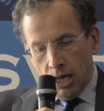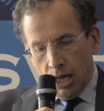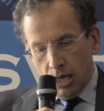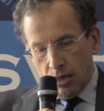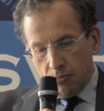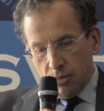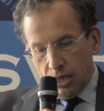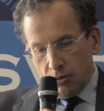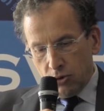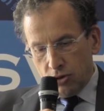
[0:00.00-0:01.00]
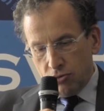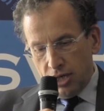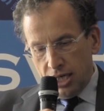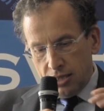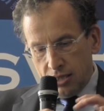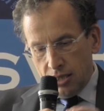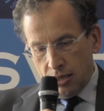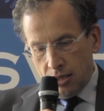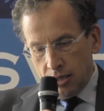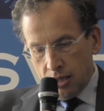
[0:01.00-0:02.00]
I would read,
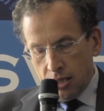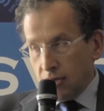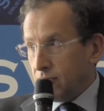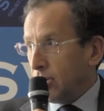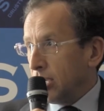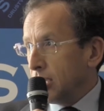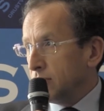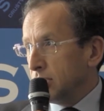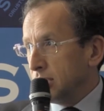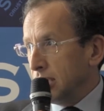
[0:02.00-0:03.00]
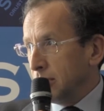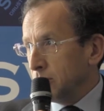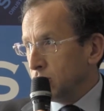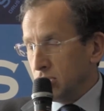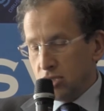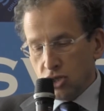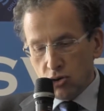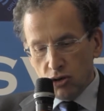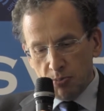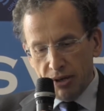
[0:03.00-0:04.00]
if I have the time, just a
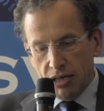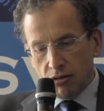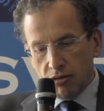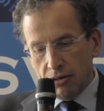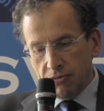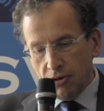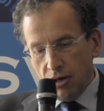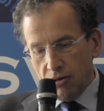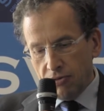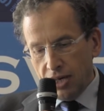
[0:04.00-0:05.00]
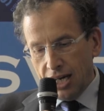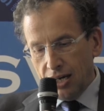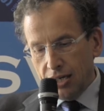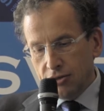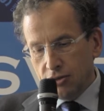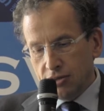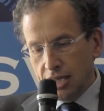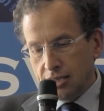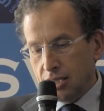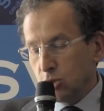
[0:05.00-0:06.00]
short paragraph of a letter that
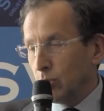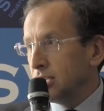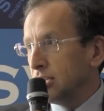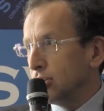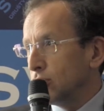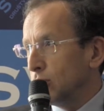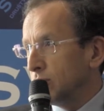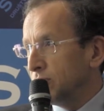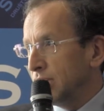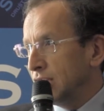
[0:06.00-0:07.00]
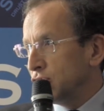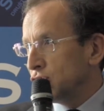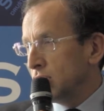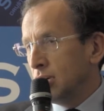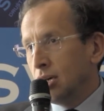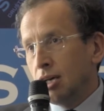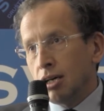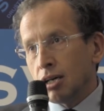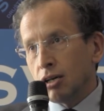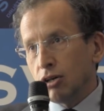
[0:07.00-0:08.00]
a 20-year-old French
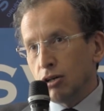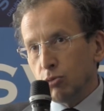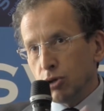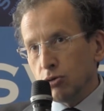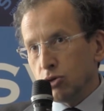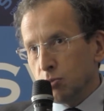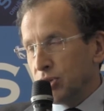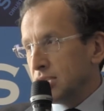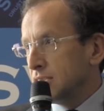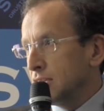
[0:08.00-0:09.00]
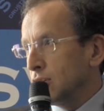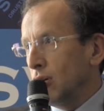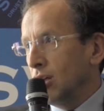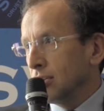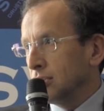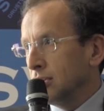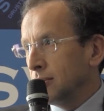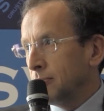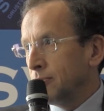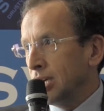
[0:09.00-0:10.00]
girl wrote to President Hollande,
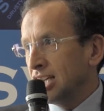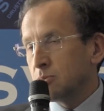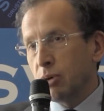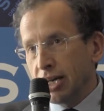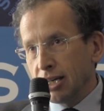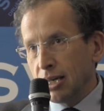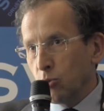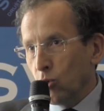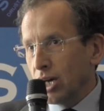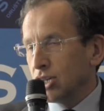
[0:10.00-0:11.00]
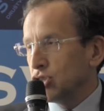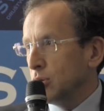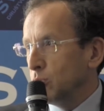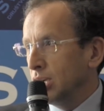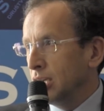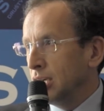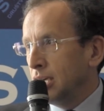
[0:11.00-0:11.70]
explaining why she will